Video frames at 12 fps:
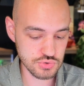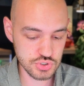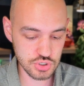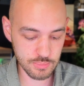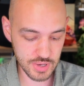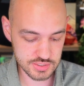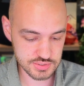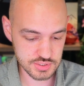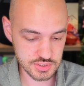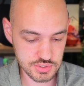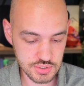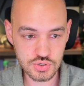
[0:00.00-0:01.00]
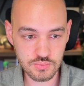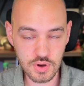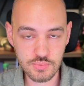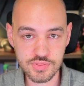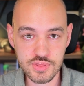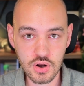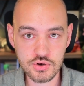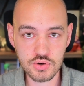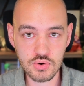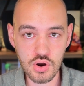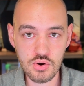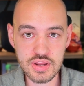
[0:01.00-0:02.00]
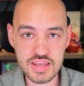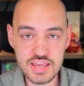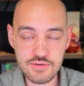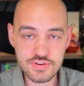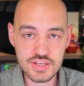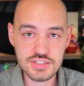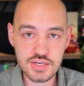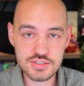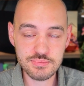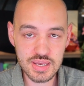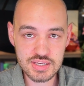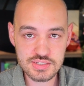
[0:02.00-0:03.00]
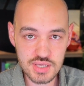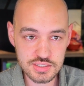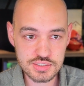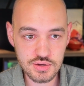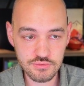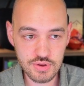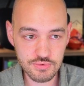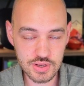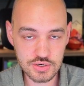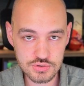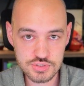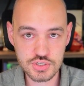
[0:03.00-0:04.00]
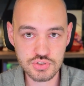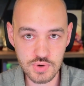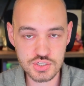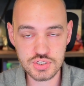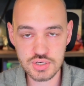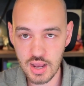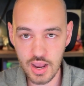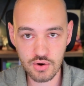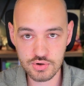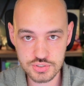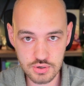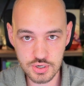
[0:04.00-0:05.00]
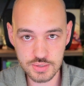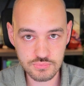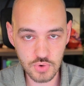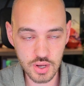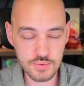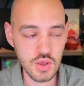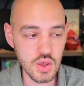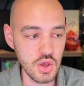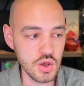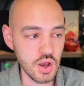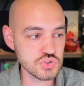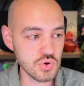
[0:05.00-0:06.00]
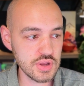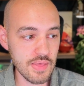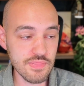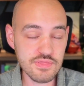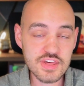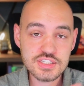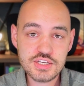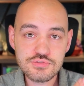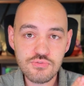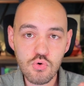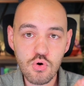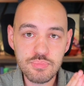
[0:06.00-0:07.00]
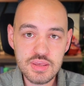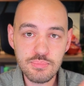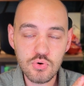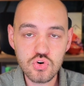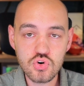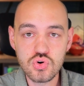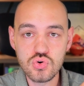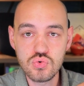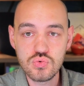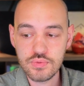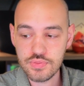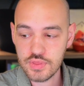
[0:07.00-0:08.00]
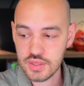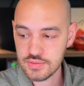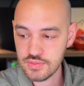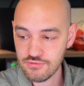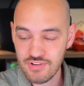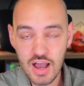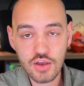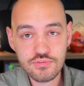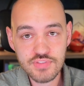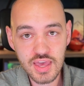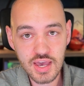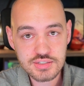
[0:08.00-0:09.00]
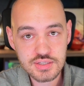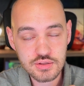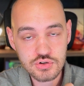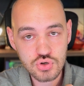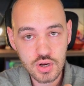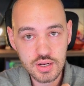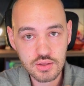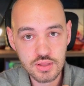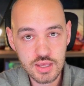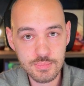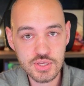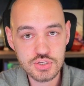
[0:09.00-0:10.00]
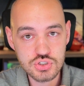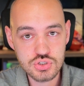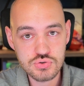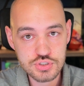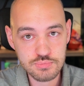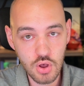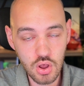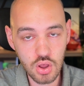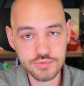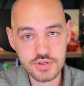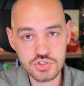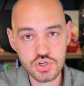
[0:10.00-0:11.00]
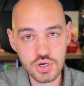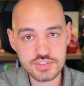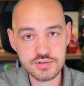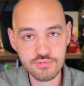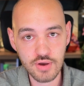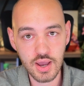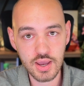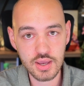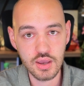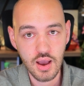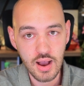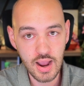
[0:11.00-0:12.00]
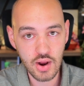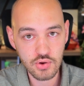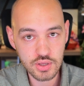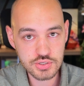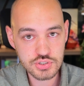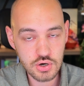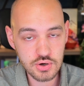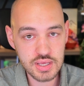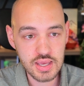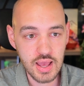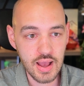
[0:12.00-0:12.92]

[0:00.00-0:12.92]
do your best to run with it on your own if it doesn't make sense in your situation to hire an attorney, right? So again, this is for people who the value of the asset they're trying to claim is too small to justify hiring an attorney.